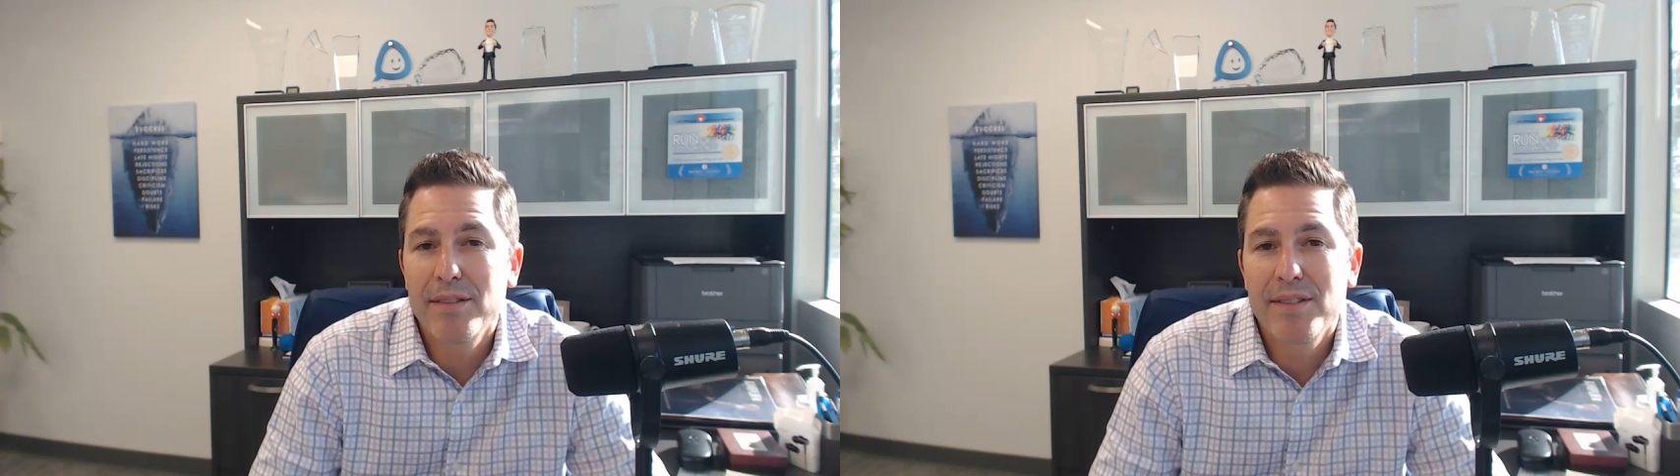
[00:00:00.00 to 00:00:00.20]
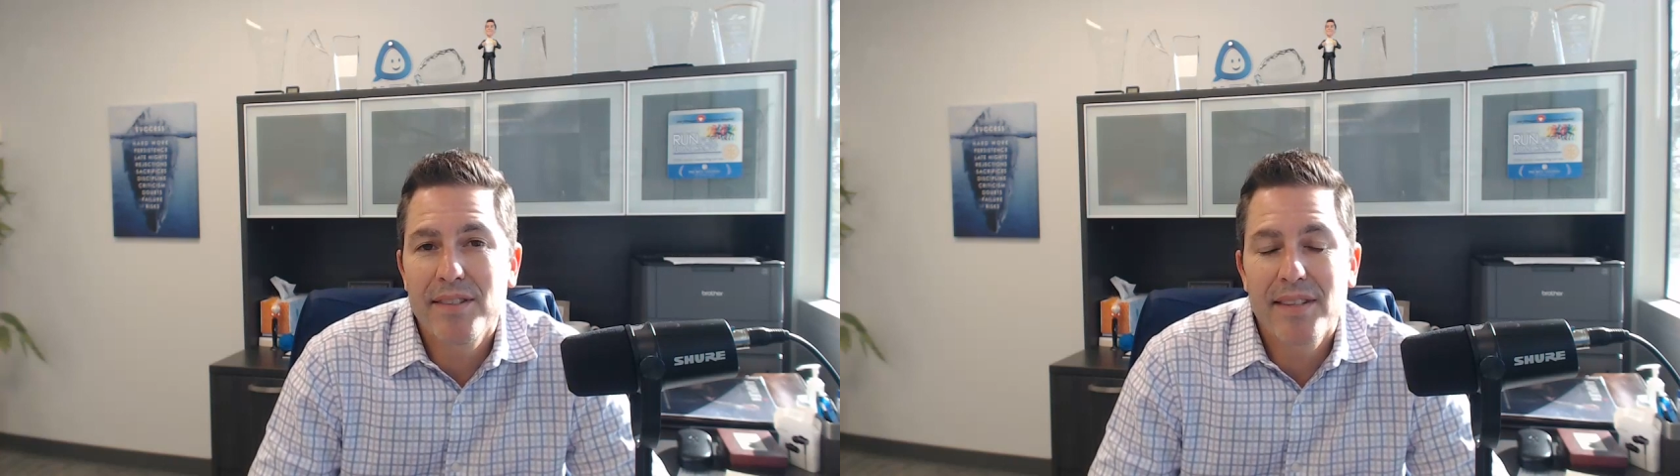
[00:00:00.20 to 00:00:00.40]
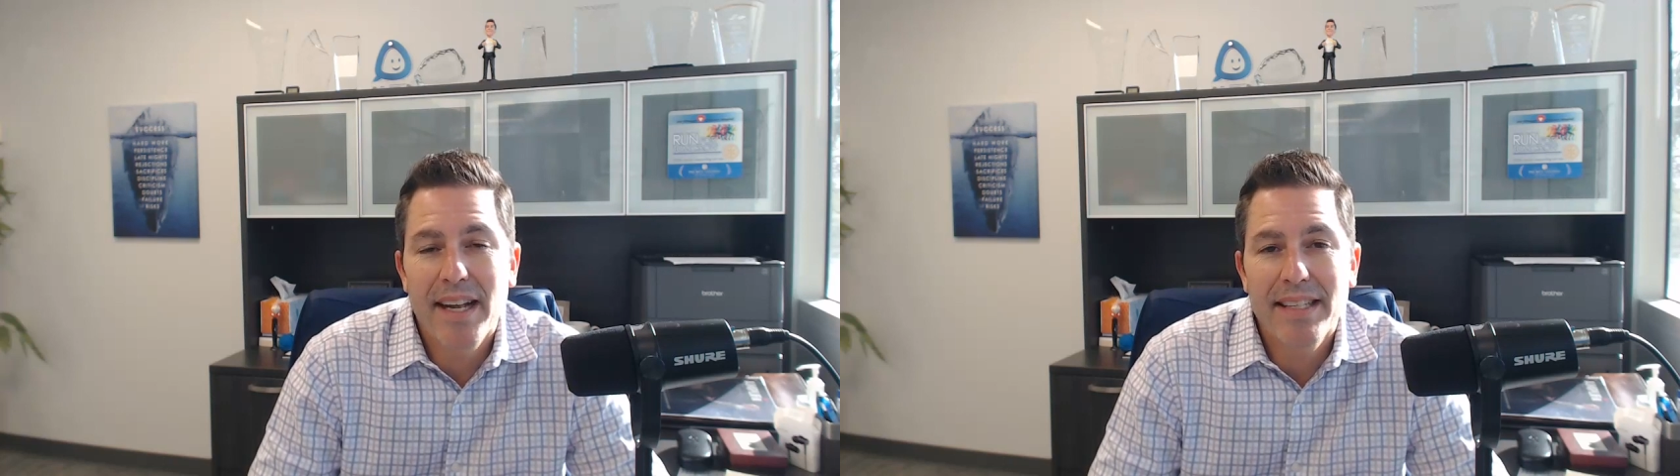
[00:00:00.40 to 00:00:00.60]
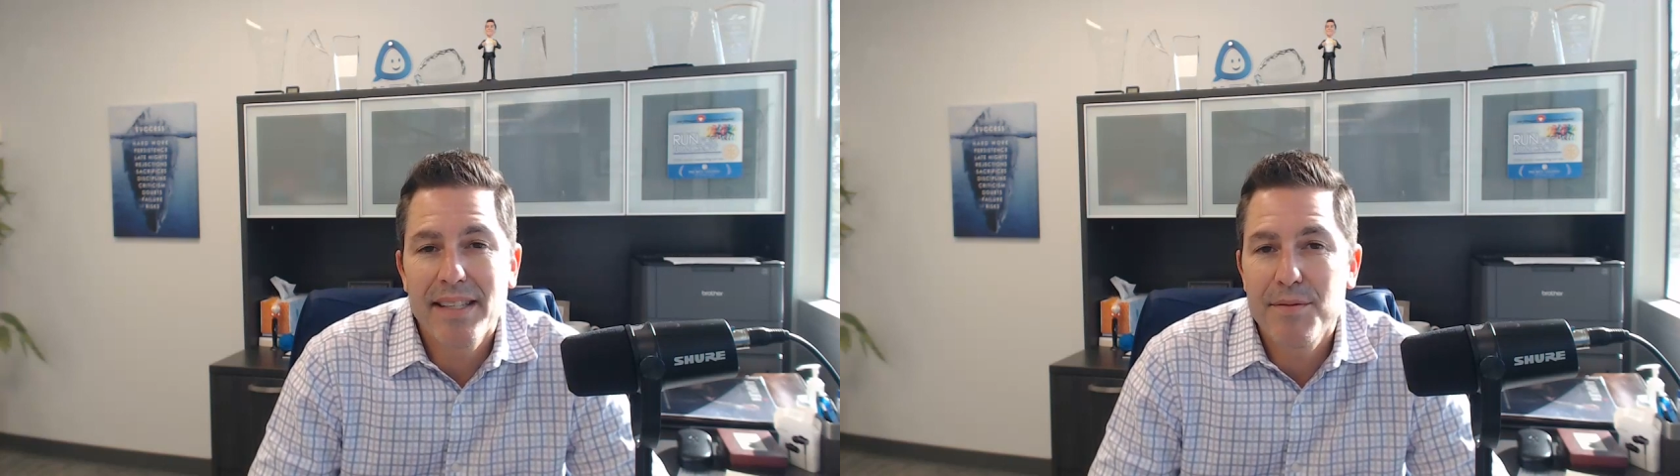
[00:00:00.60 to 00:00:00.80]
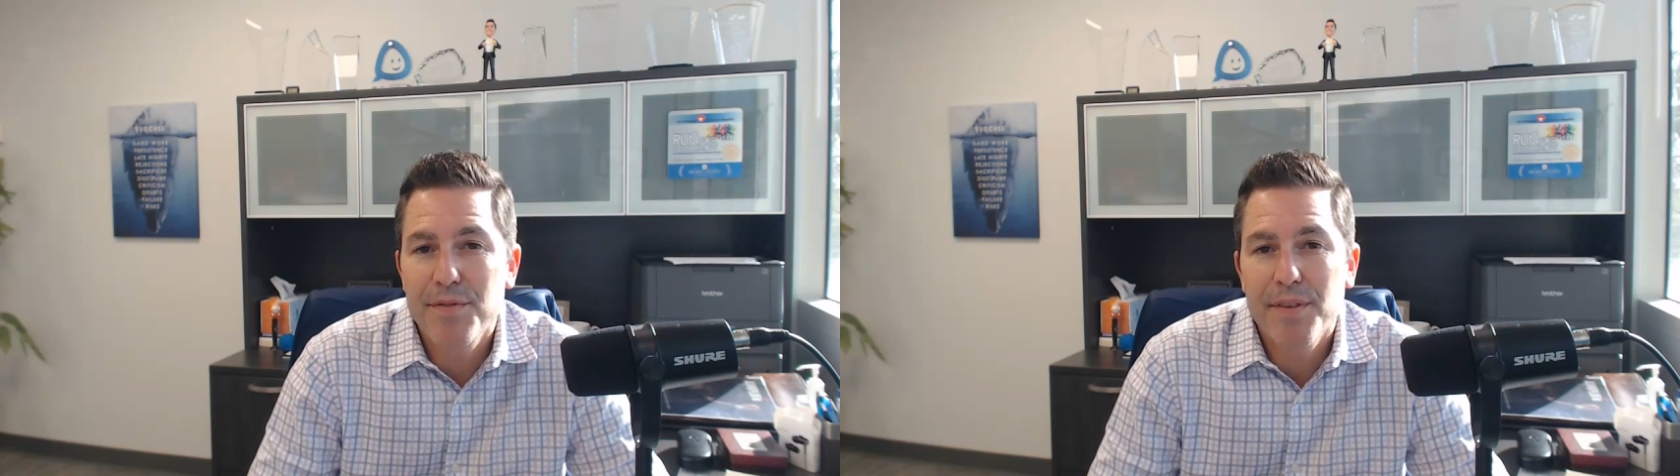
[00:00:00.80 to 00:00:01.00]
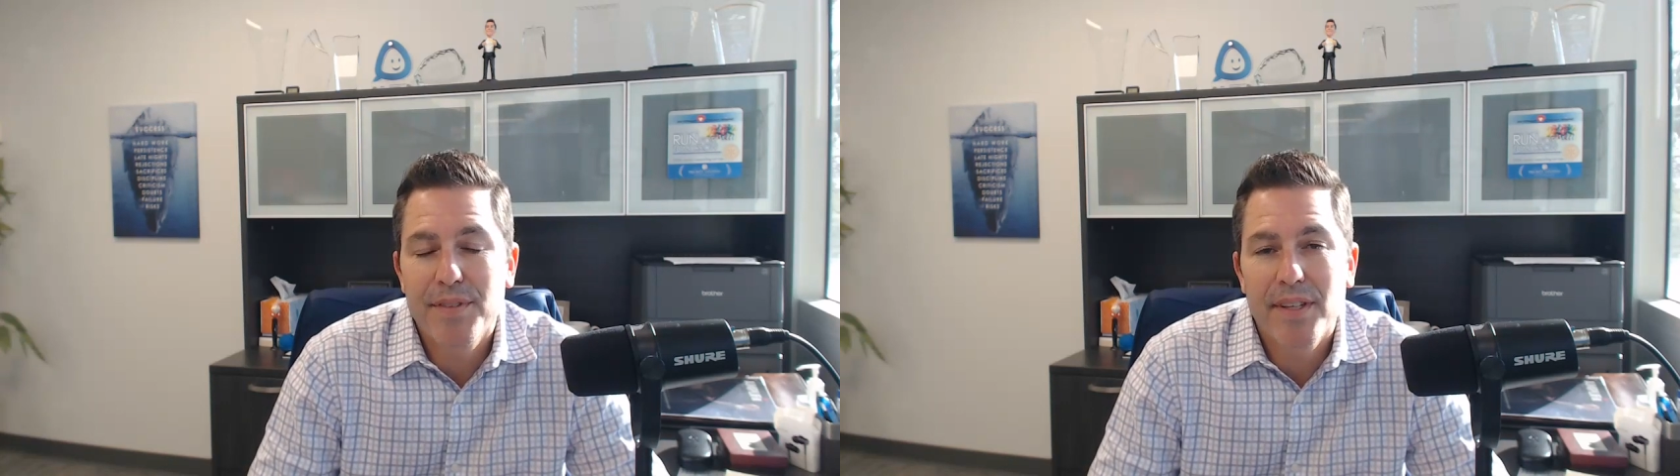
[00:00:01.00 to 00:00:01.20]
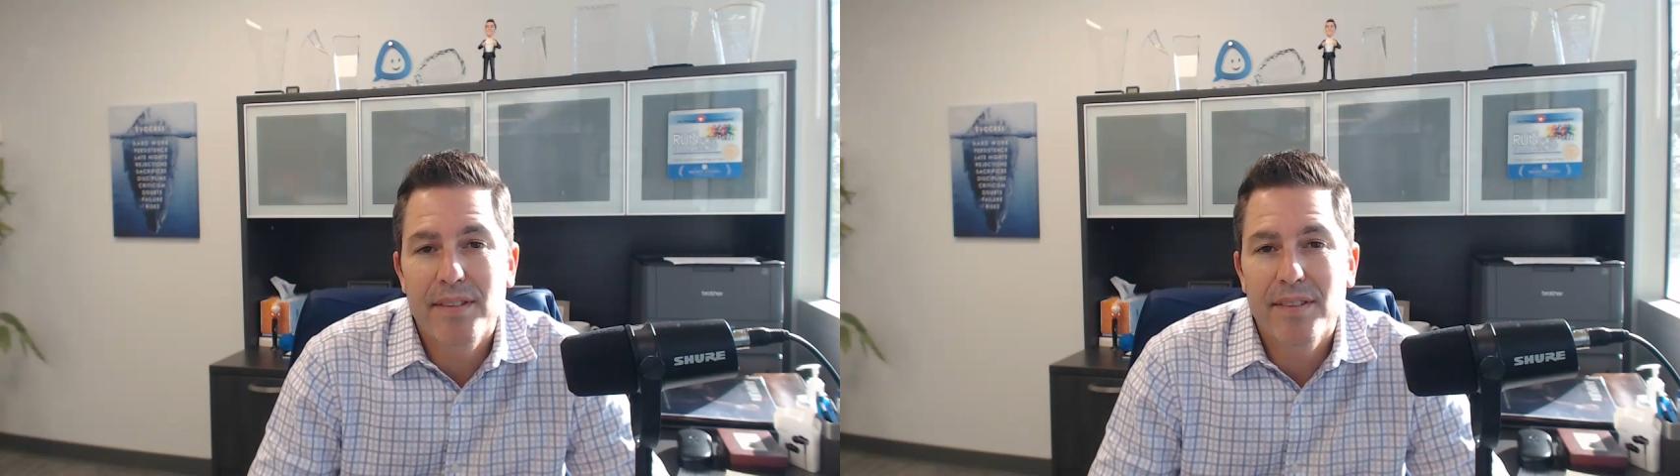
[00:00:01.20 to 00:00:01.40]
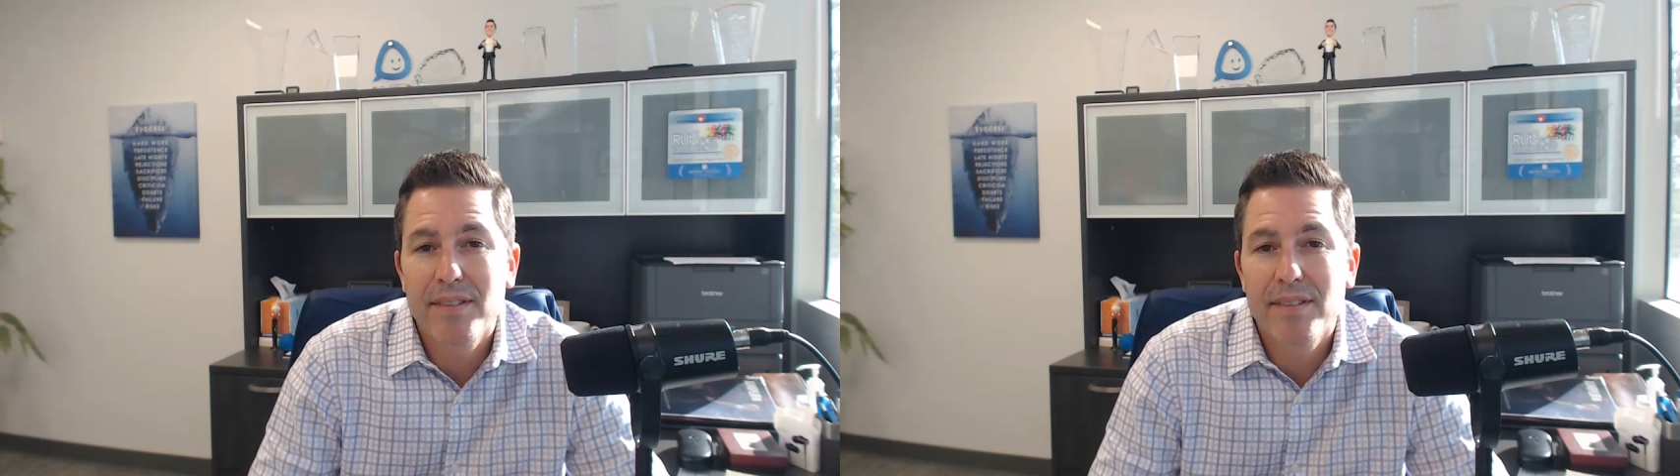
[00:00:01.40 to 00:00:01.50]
since the 1950s,